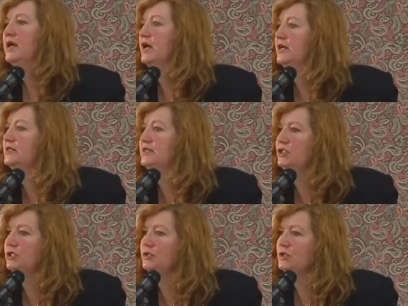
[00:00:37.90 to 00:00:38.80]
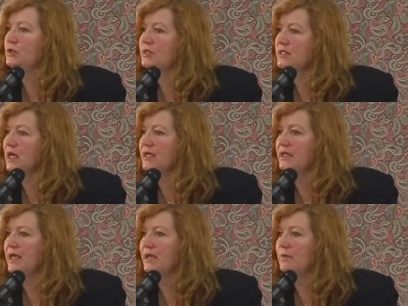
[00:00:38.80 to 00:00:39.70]
Uh, Jill Duson
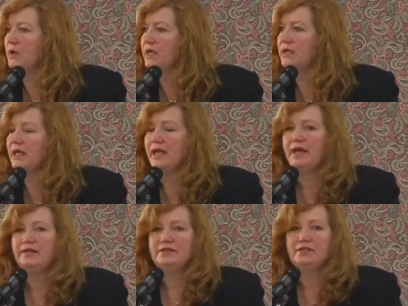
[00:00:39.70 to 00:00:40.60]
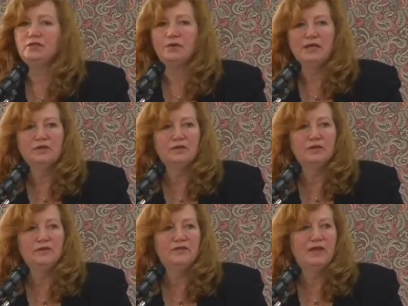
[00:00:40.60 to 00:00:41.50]
came on as
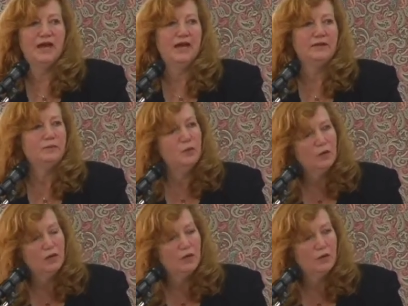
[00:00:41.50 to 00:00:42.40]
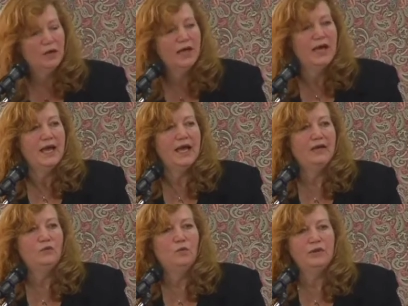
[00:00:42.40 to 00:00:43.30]
director of that bureau,
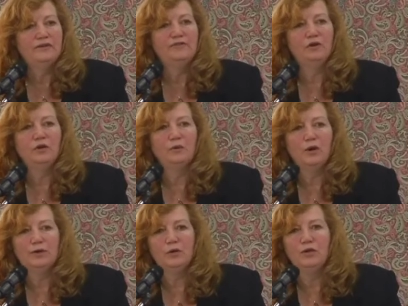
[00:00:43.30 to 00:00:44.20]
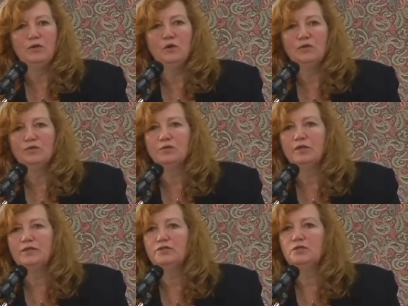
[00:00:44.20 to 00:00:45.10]
and one of her primary goals
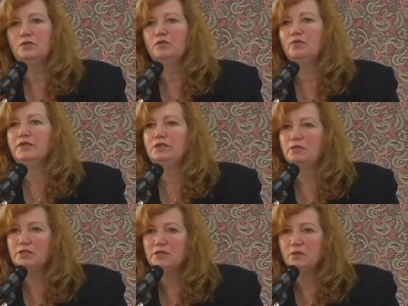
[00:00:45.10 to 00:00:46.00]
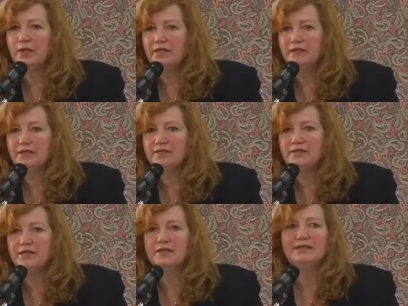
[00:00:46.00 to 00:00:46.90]
was to reduce the wait
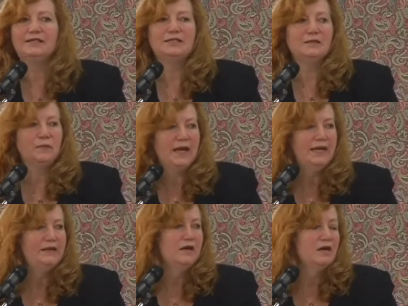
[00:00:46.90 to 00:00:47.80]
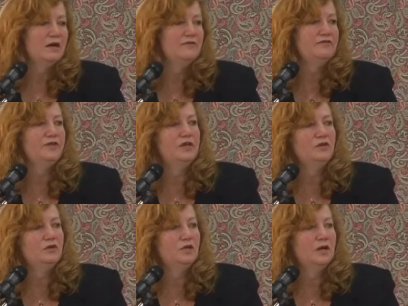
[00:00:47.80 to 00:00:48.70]
list in spite of
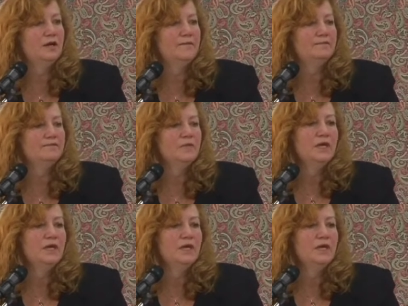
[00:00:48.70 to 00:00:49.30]
in, um,